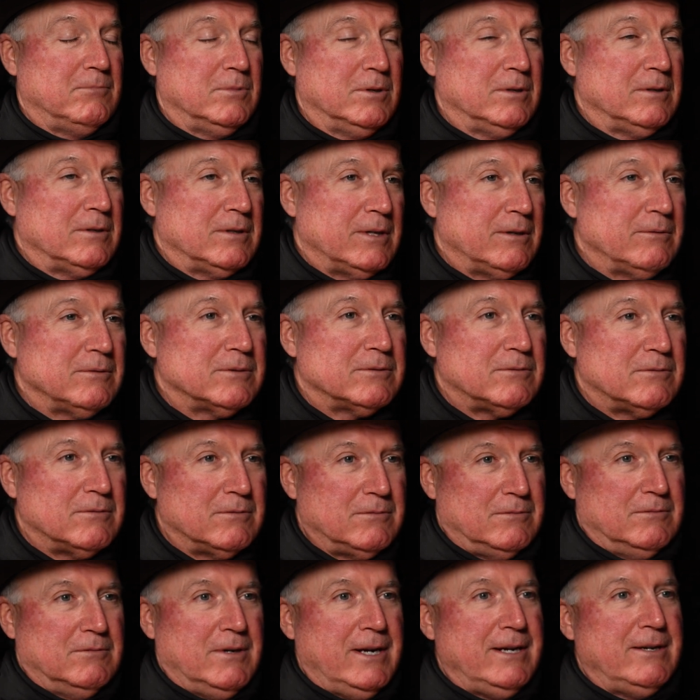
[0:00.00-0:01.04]
well, they was
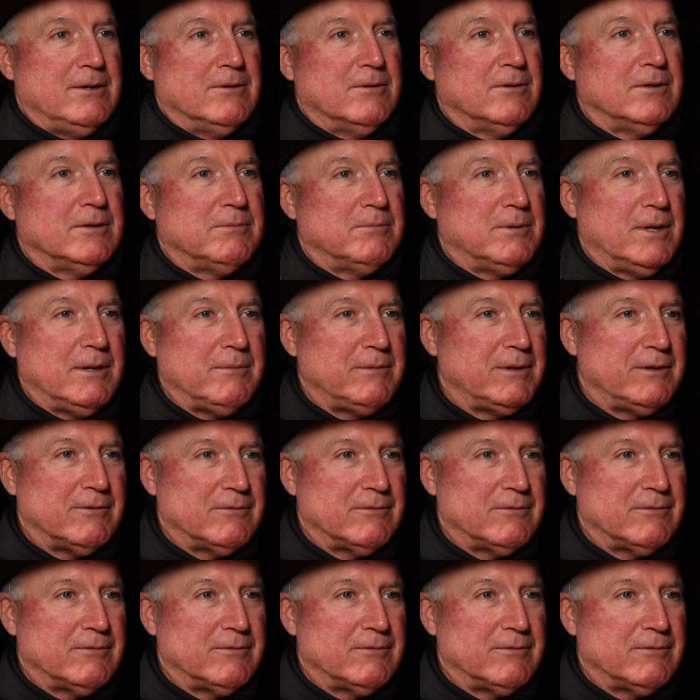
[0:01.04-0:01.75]
riding a horse probably